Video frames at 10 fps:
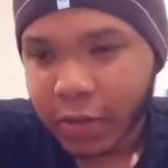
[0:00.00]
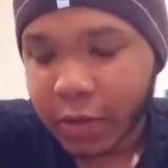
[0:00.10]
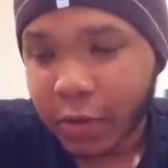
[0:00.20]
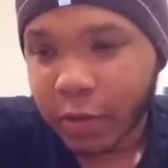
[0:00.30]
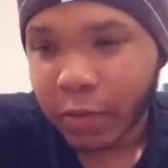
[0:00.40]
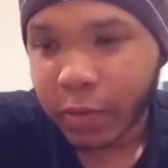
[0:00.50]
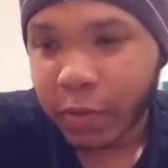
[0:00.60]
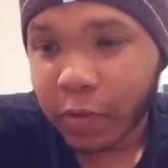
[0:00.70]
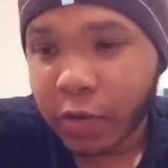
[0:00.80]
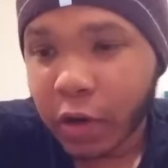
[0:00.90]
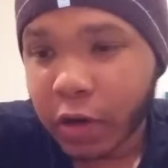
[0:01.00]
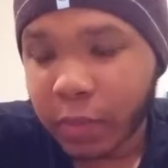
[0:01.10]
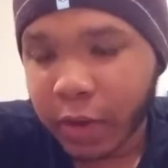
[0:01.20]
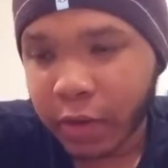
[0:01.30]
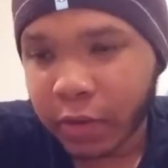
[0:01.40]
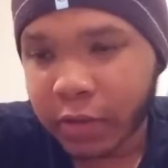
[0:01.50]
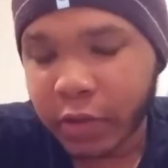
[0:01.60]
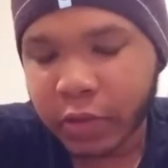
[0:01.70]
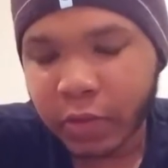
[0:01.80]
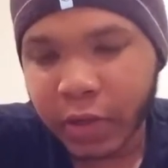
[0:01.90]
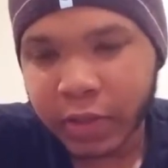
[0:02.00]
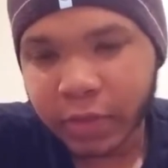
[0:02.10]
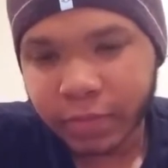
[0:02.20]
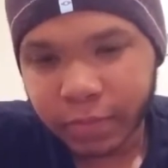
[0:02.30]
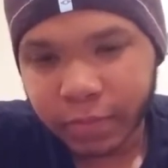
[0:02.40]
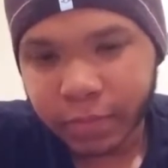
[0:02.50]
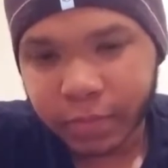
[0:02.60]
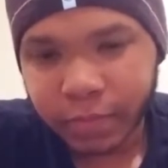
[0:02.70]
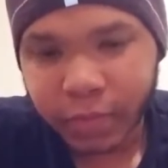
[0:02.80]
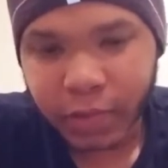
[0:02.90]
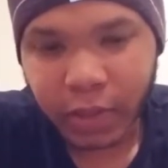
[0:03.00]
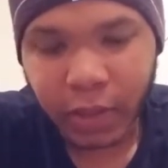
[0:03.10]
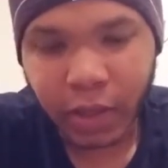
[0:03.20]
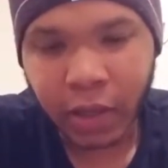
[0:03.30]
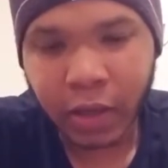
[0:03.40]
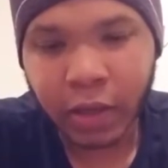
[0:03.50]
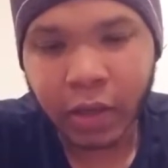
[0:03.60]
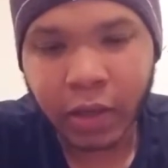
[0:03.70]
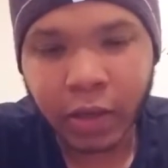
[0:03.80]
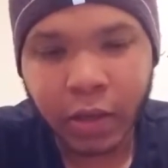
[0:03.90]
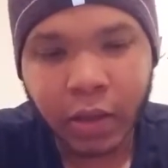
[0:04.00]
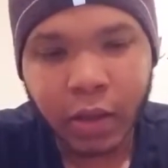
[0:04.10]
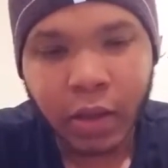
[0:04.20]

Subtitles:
So they're talking about the situation, and